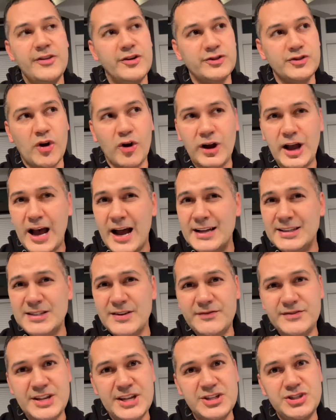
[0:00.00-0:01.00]
There's all kinds
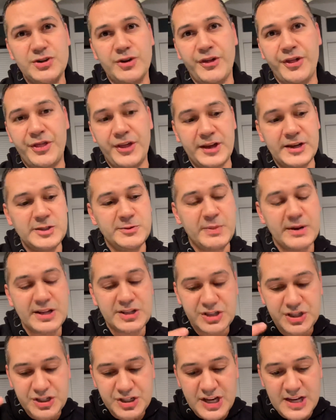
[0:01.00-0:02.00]
of digital things, but
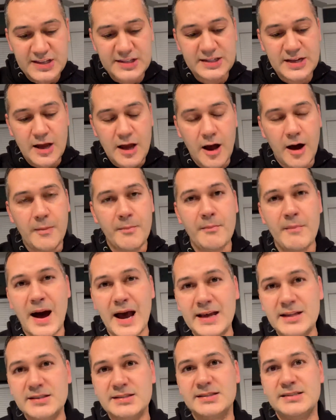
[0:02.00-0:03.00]
it's just a
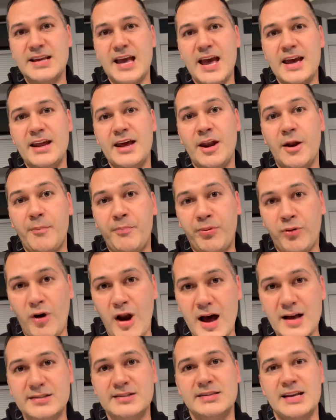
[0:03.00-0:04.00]
mindset and a
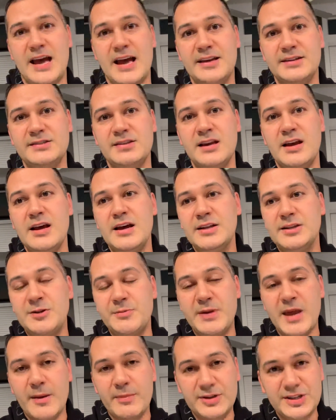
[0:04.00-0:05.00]
process to
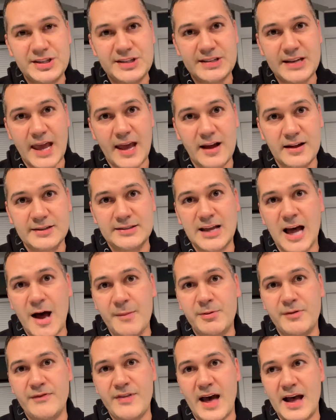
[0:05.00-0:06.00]
be able to stay on
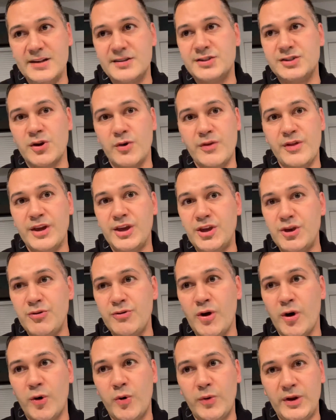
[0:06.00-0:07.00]
top of that so that you
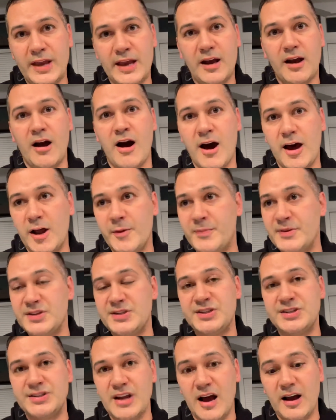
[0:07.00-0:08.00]
don't get caught up and
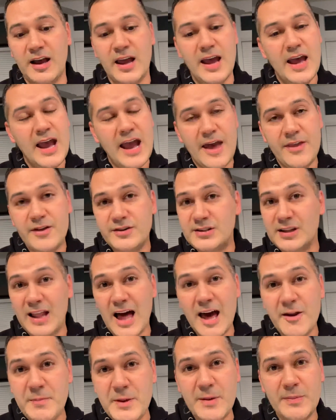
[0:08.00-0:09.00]
stuck. And there's a
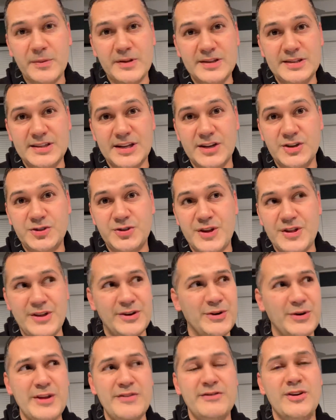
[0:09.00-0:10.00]
lot of people in this industry that
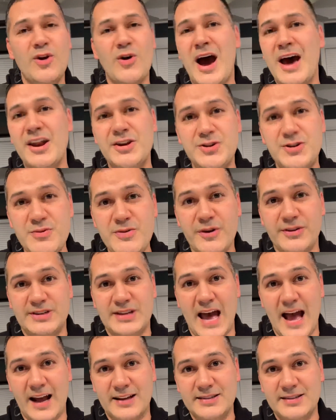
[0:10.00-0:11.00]
don't even know how to do their
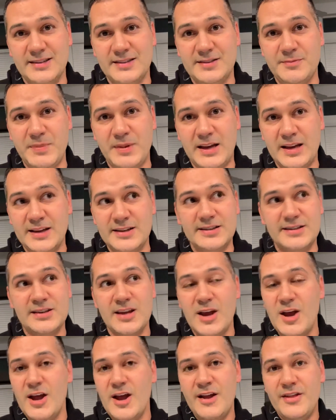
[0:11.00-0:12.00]
taxes because
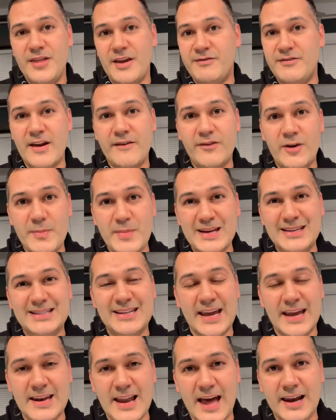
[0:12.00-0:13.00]
they've never been
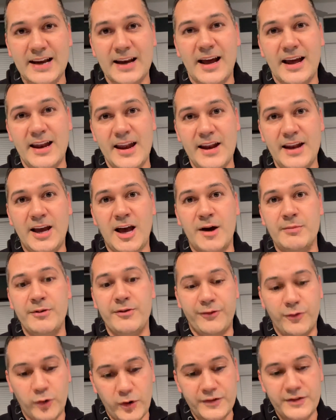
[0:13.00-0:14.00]
1099 income
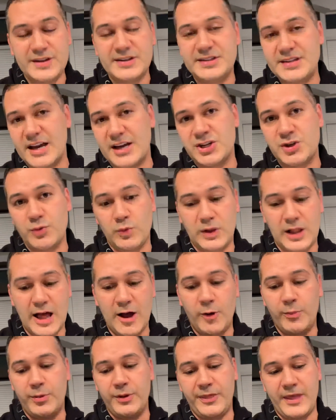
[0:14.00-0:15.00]
before, and this section will
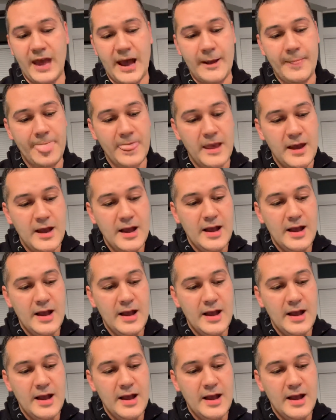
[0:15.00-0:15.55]
help with that.